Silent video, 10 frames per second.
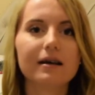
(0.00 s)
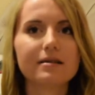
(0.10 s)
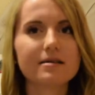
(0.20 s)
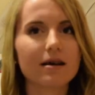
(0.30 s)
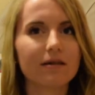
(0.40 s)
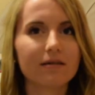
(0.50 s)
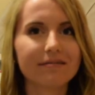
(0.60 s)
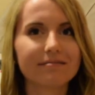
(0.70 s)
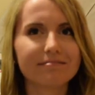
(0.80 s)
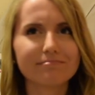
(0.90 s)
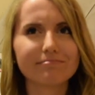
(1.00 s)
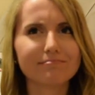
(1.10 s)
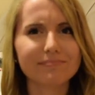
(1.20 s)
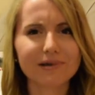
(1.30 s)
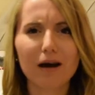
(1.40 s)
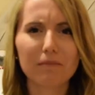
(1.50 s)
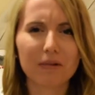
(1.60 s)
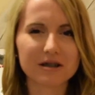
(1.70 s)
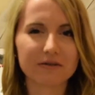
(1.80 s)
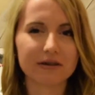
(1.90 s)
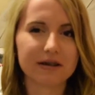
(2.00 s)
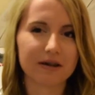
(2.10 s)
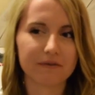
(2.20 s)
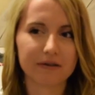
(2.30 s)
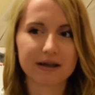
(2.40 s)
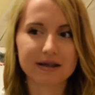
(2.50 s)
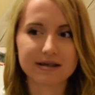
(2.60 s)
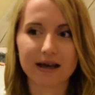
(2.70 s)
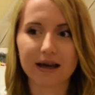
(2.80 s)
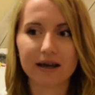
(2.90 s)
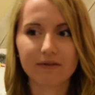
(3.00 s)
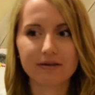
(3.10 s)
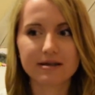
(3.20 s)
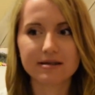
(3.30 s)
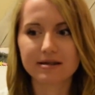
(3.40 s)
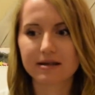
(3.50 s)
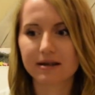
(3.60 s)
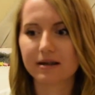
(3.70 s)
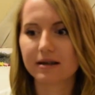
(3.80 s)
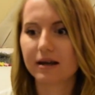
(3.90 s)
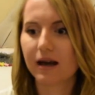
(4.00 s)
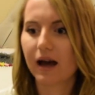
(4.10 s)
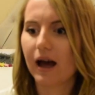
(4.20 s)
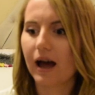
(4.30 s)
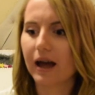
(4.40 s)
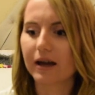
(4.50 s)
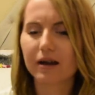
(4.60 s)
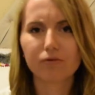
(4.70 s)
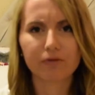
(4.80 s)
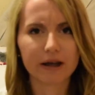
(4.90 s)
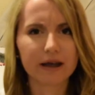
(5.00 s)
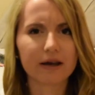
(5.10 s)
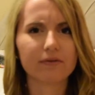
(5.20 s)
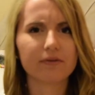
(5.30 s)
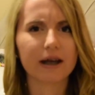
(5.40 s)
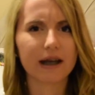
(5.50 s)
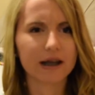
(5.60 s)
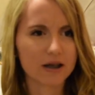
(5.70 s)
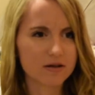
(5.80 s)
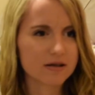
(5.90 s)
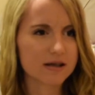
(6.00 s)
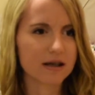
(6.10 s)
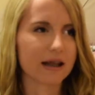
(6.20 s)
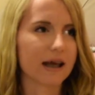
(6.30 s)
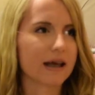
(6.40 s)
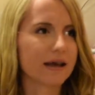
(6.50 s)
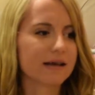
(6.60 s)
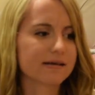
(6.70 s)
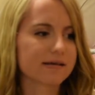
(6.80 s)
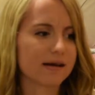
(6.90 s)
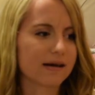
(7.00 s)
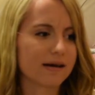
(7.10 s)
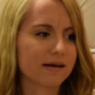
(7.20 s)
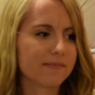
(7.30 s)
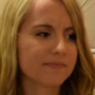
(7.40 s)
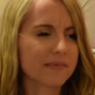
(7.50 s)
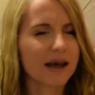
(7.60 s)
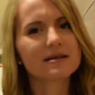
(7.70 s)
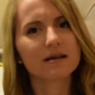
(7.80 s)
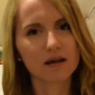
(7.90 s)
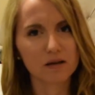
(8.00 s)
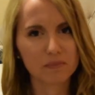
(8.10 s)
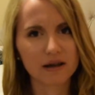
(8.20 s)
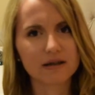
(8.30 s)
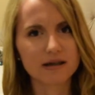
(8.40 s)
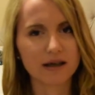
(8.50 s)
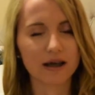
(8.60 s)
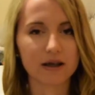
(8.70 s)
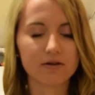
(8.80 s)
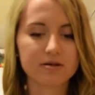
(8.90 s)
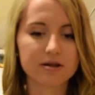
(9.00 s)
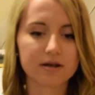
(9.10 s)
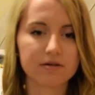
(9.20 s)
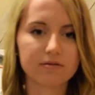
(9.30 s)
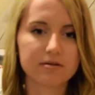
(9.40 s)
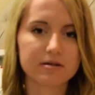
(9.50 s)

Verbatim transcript: So not much of a difference. Uh, it was a good week of getting used to things. Uh, yeah, it's a little bit to get used to.